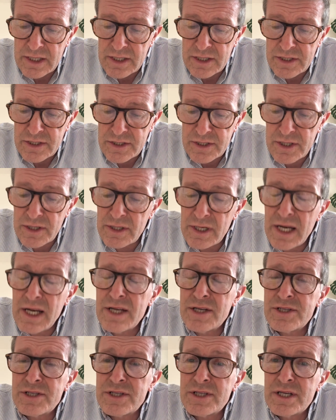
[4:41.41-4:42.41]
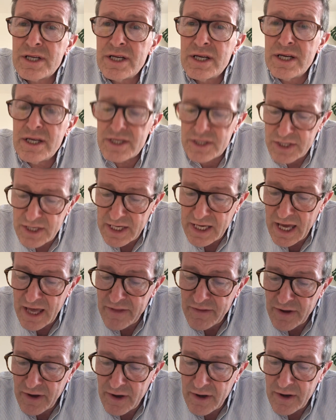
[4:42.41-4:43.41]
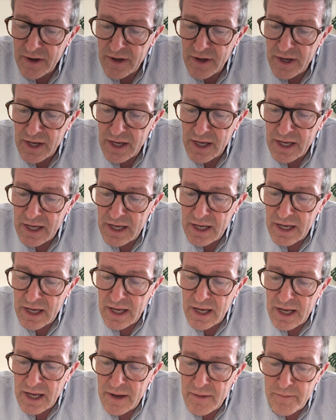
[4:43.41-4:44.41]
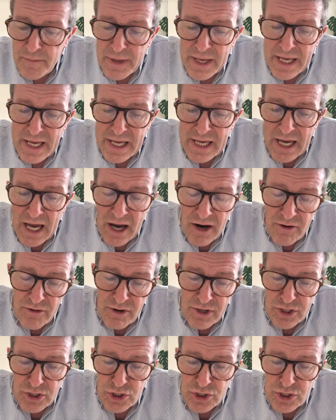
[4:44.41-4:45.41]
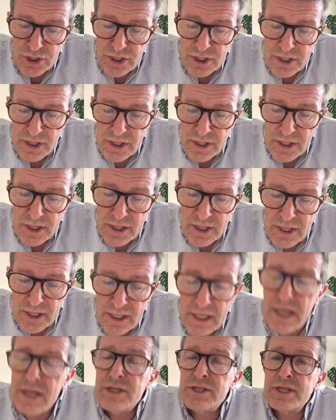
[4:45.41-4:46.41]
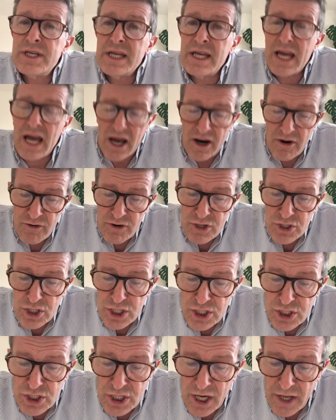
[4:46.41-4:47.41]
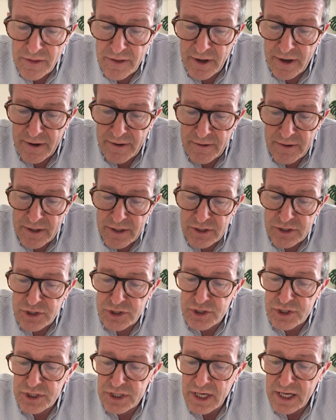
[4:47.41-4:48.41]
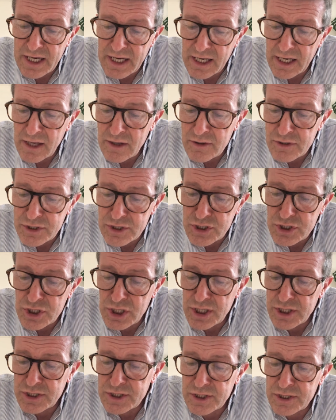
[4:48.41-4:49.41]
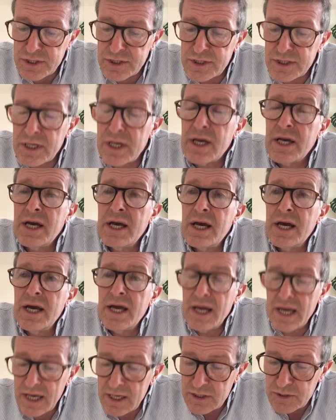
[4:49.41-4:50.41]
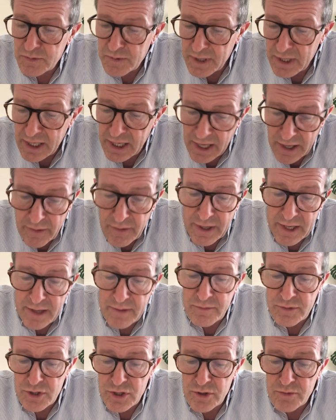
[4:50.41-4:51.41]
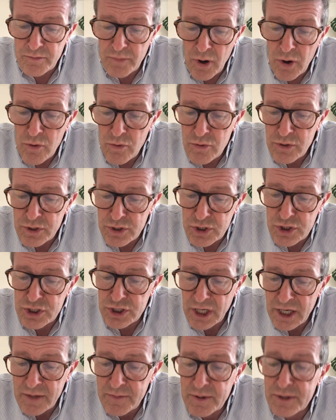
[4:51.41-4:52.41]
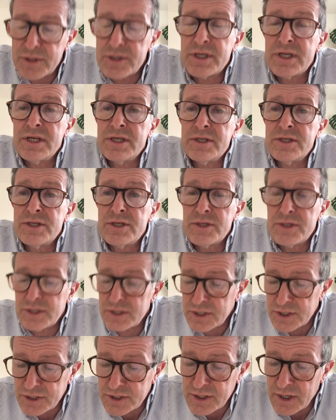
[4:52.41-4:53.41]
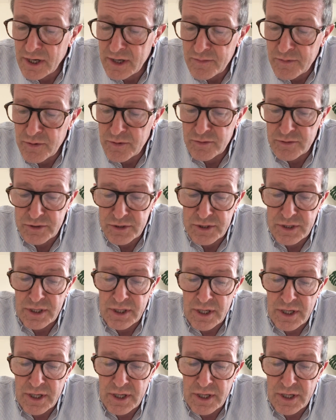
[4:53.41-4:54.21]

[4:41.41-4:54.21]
So let us together be encouraged. Let us encourage each other to stay close to Jesus, as we allow him to mould and shape us into the disciples,